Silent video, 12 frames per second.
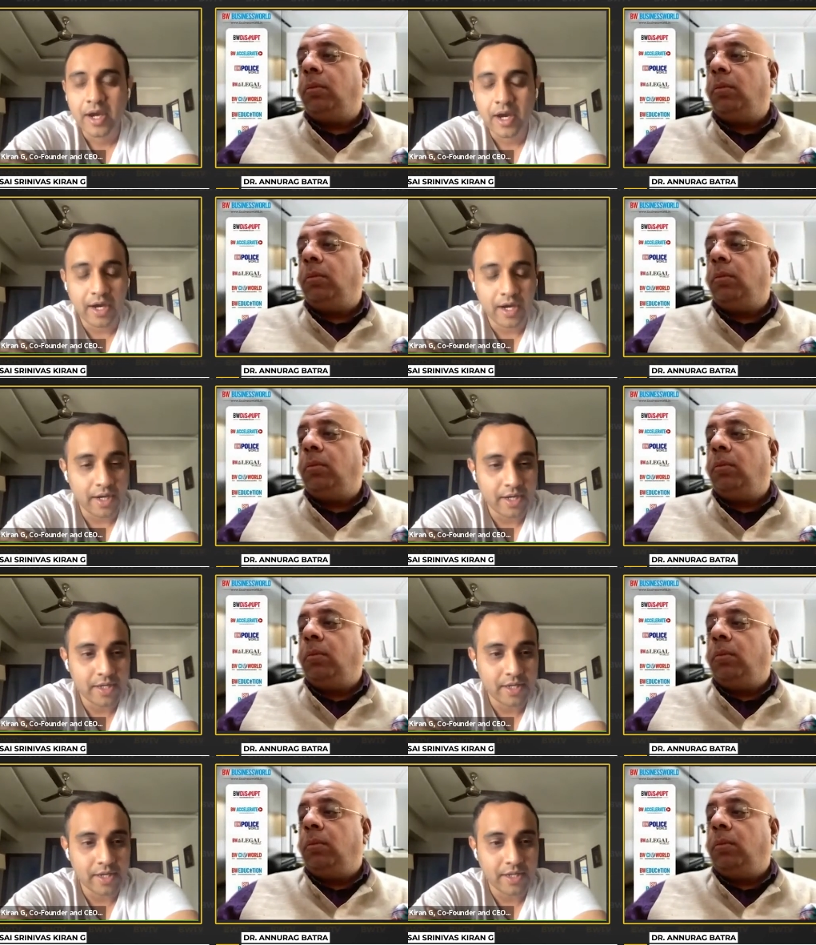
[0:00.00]
Speaker 1: uh,
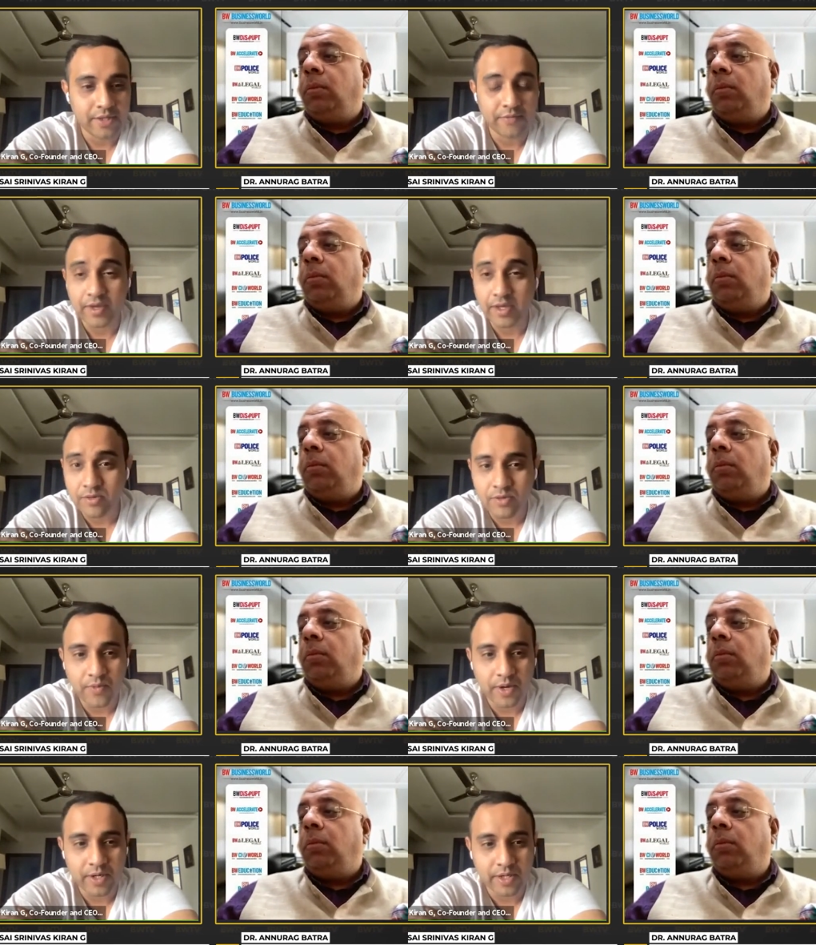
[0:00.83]
uh, the way you
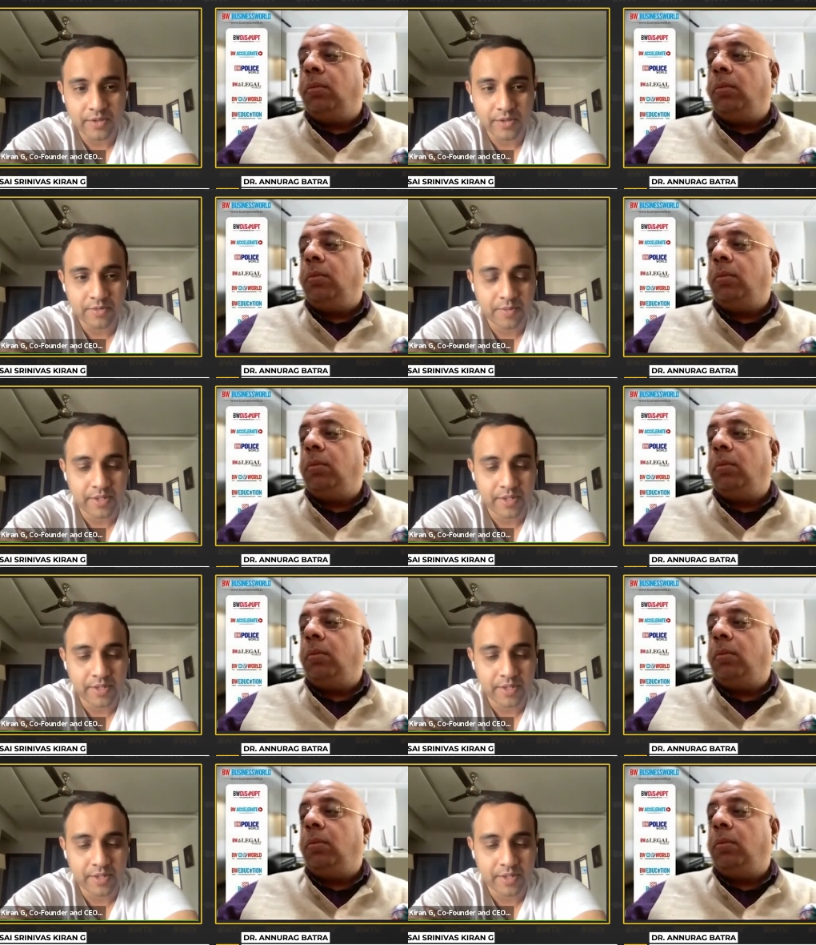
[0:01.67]
would want it to.